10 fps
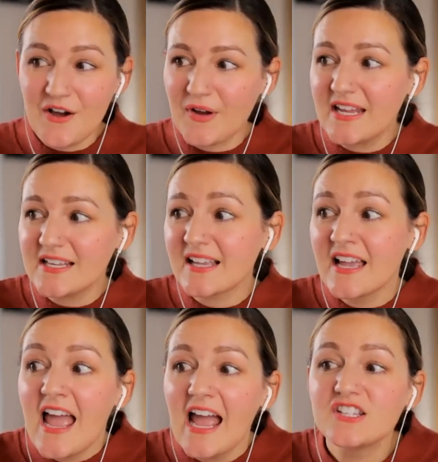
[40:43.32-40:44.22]

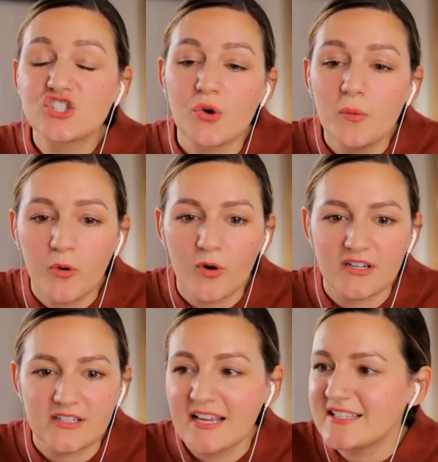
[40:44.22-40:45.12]
it's so
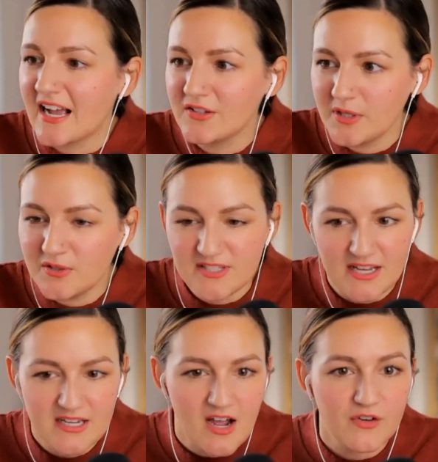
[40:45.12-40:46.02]
important. Exactly what you
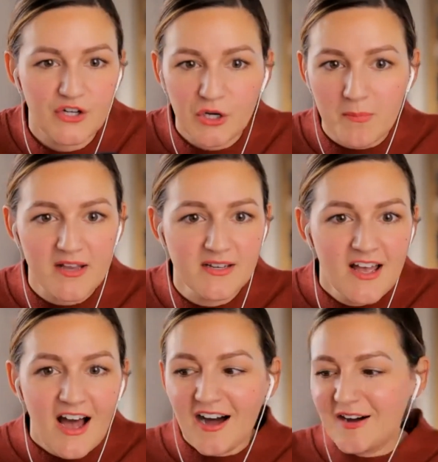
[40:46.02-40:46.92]
said, cover your butt.
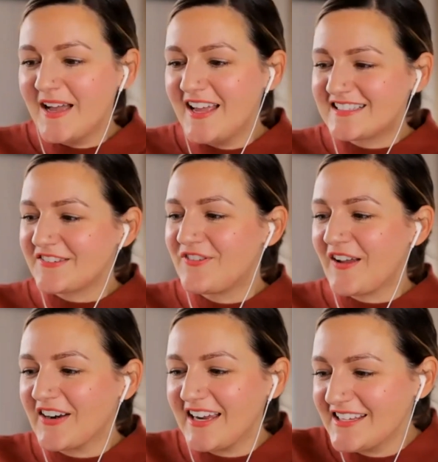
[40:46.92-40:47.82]
It's
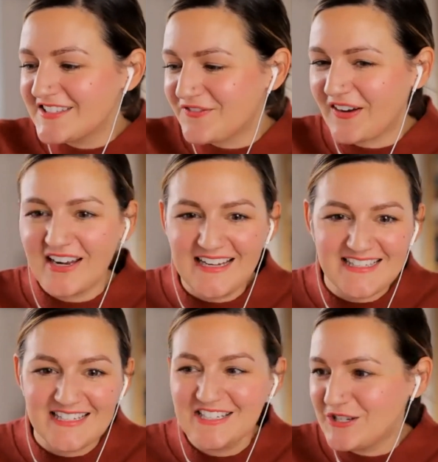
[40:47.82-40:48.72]
very
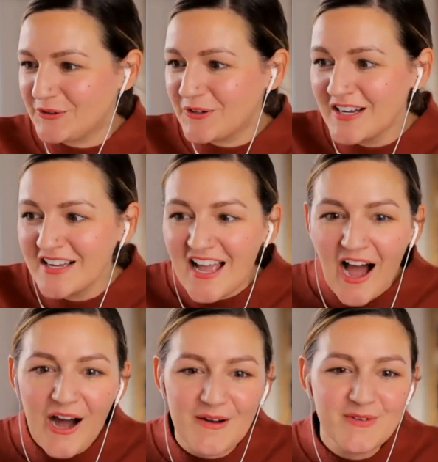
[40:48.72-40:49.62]
easy to do.
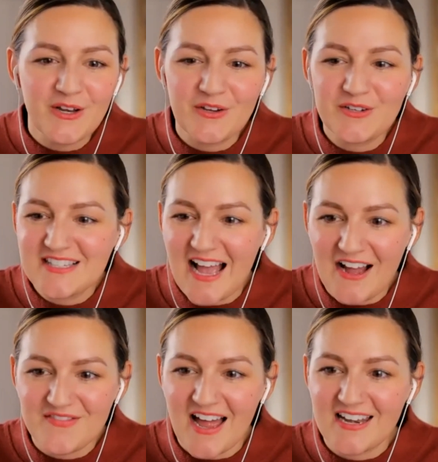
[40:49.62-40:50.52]
You just
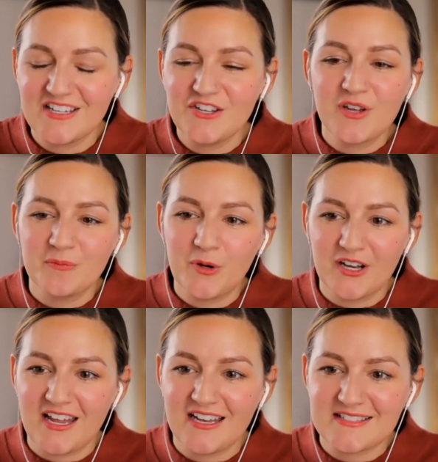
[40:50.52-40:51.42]
have that and you can put
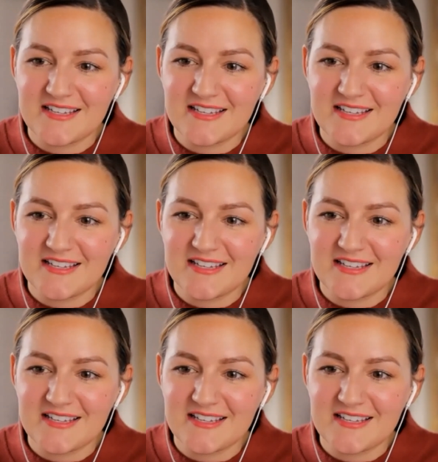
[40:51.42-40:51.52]
it,